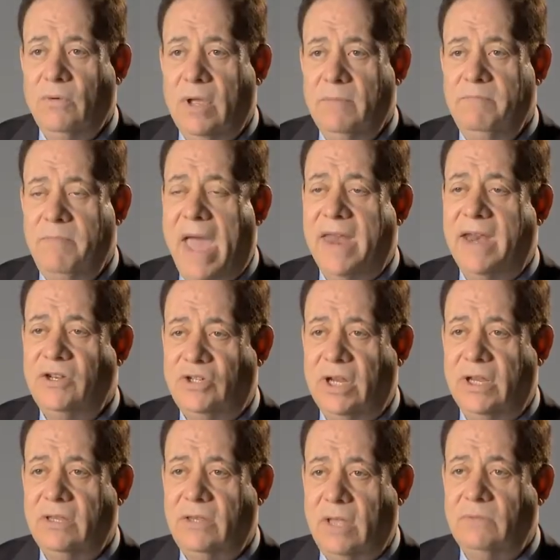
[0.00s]

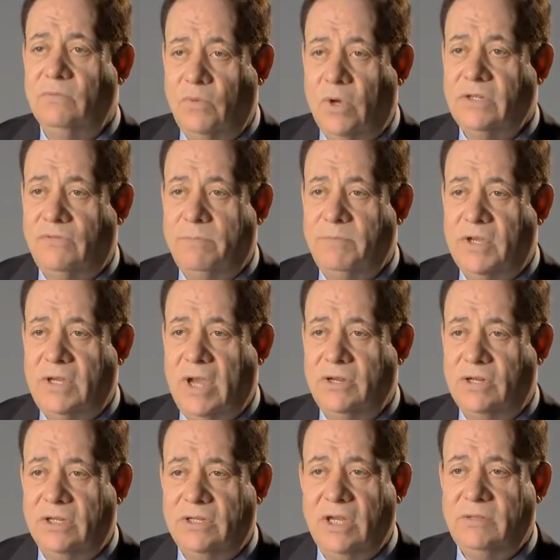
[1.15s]
managing one's
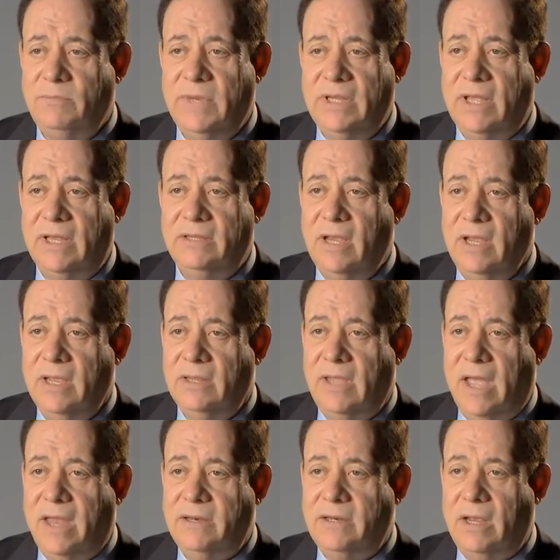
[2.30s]
reputation. It doesn't mean
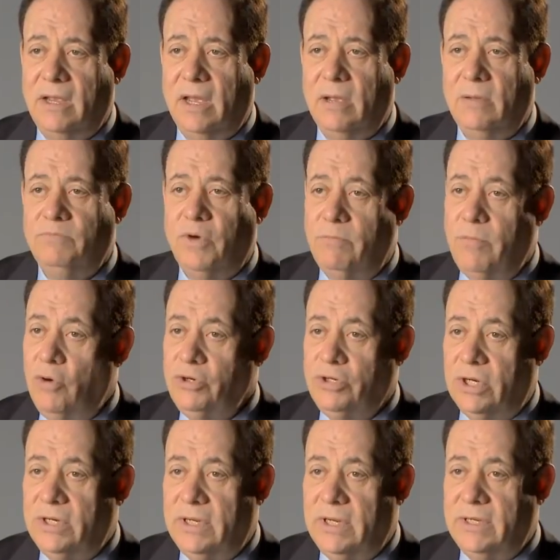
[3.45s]
that
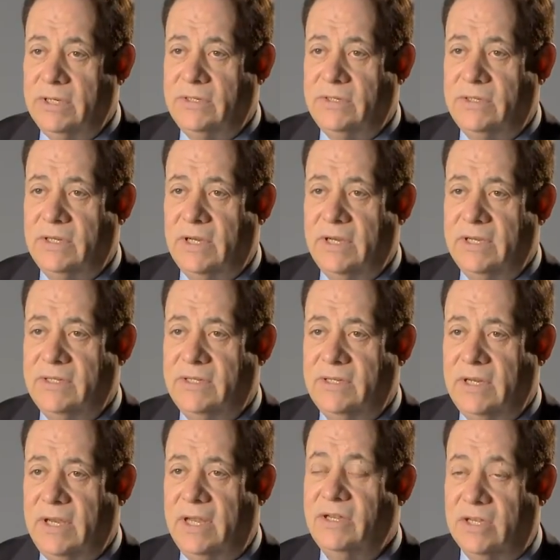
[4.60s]
promotion is
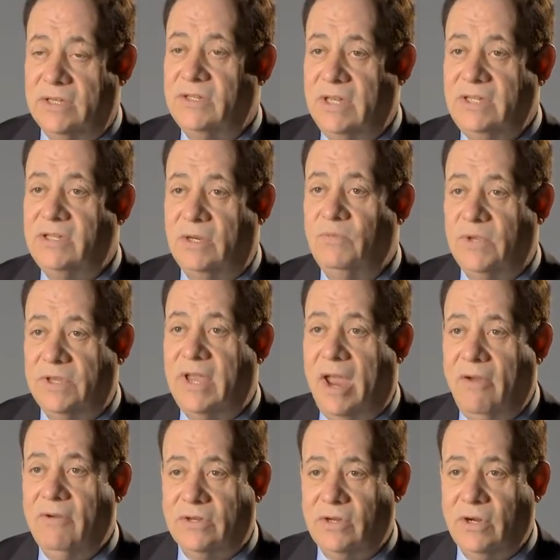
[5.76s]
inconsistent with
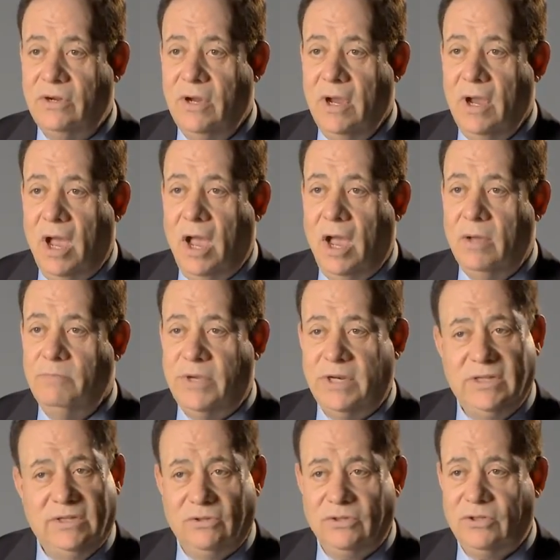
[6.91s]
character, but it
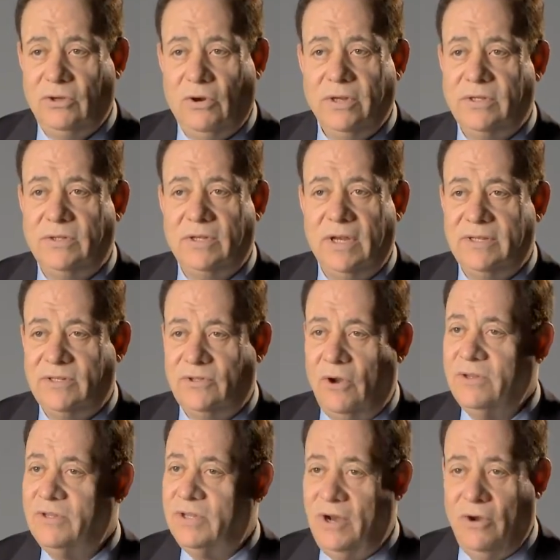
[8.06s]
still starts
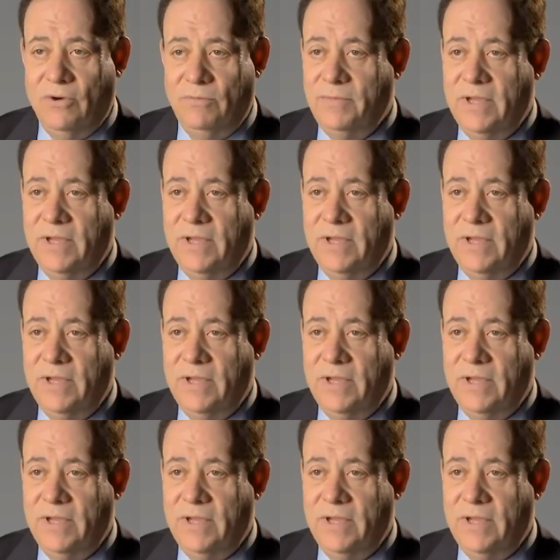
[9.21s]
at home.